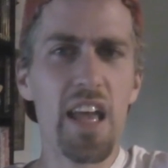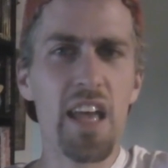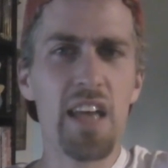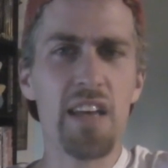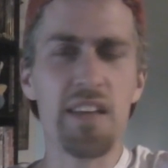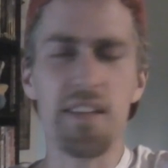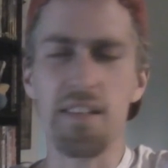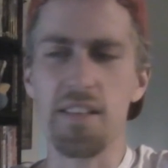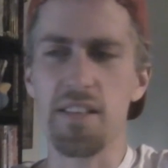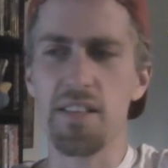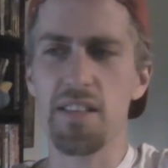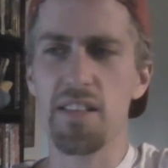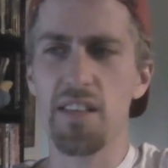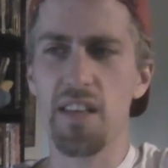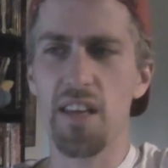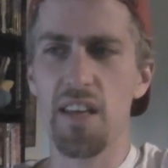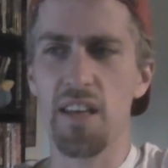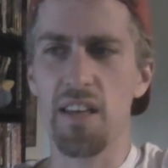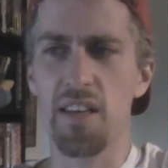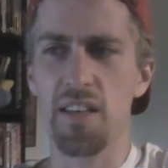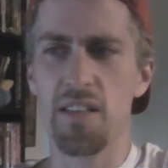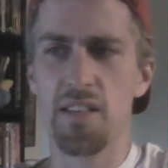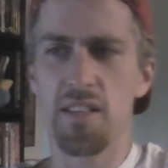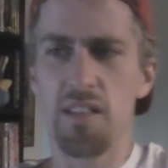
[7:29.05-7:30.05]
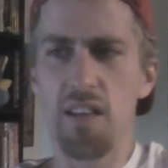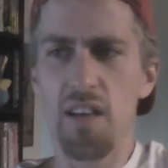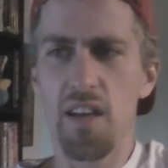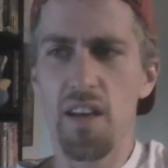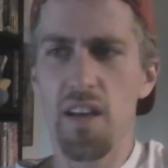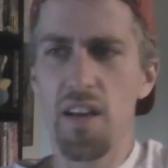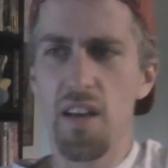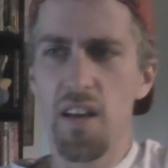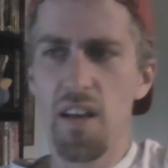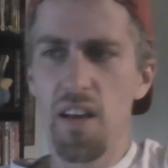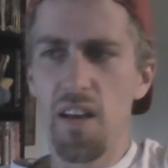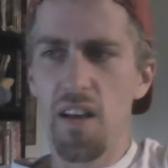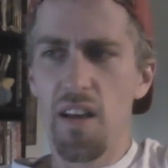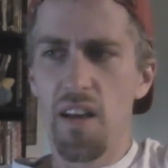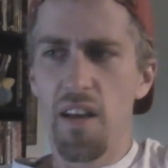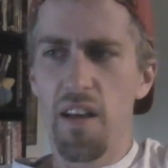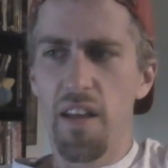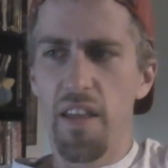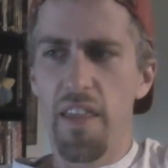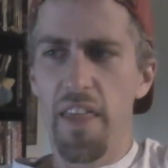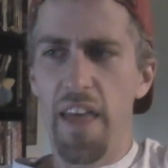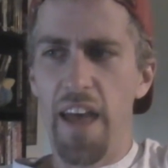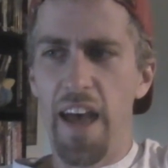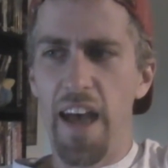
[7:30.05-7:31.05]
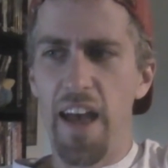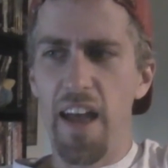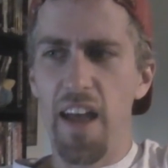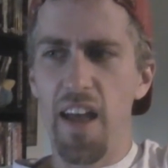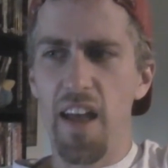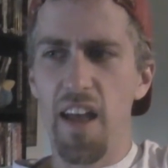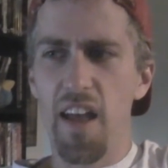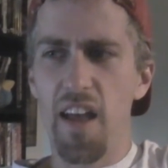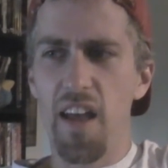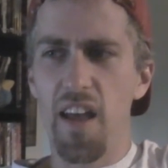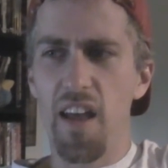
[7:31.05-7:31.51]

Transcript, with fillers: is that